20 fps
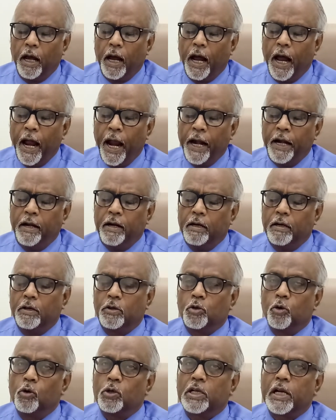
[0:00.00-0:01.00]

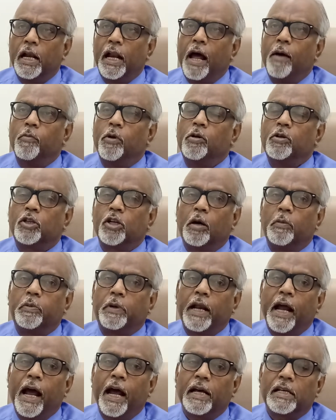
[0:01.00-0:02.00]
And total amount of
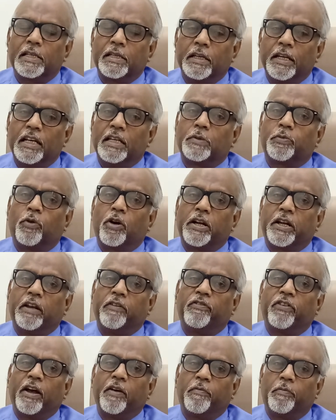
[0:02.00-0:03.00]
tax is
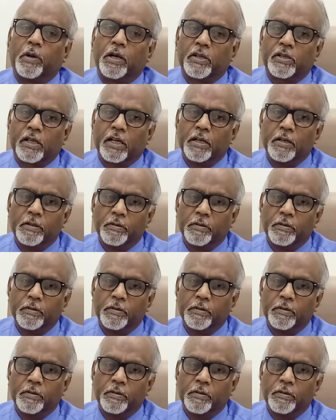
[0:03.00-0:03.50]
45%.